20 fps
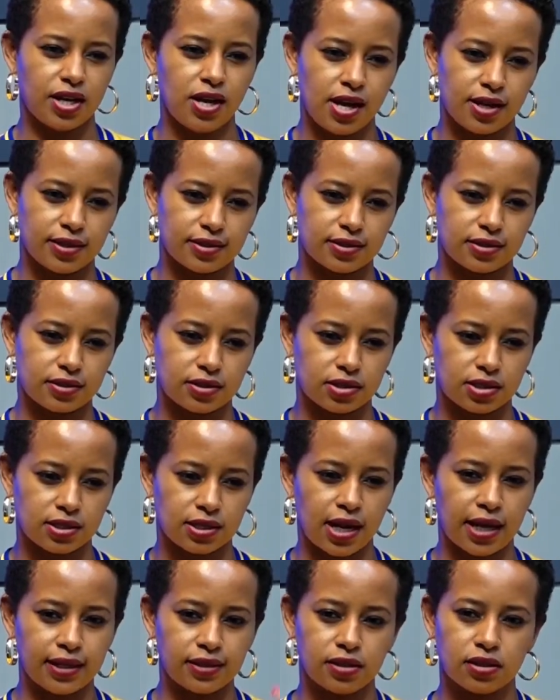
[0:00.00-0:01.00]
has
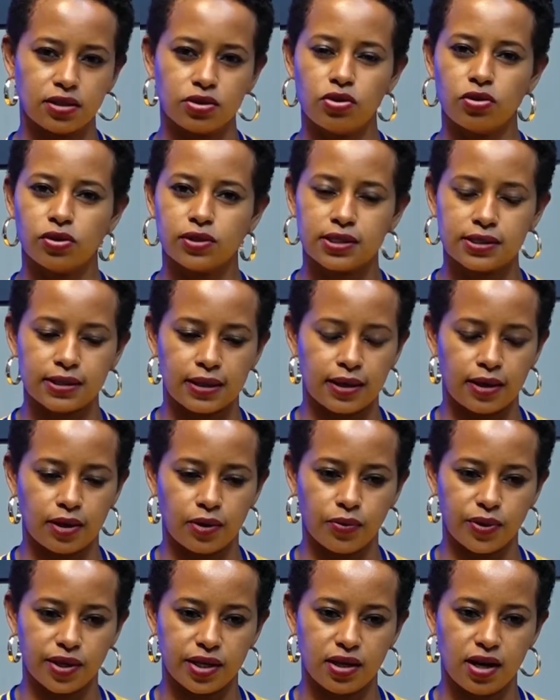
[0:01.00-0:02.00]
slightly
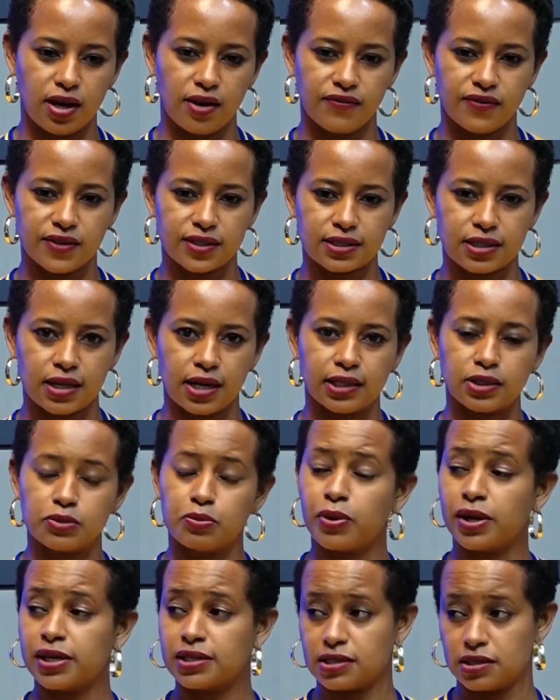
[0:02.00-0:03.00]
got, we have a
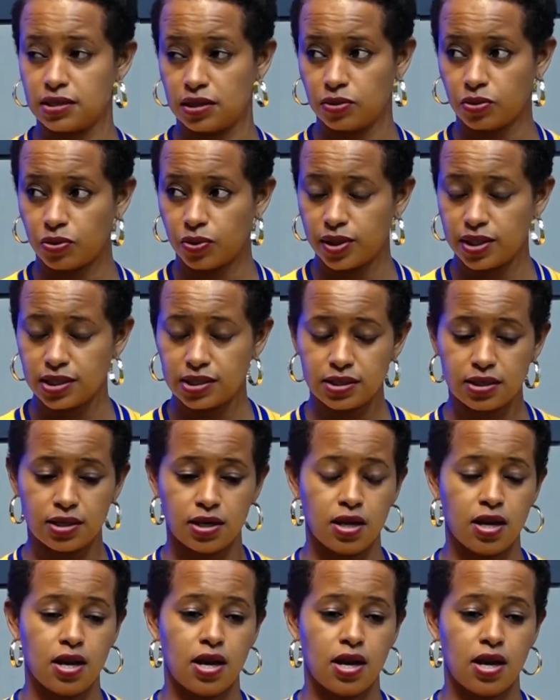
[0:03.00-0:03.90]
slight price increase.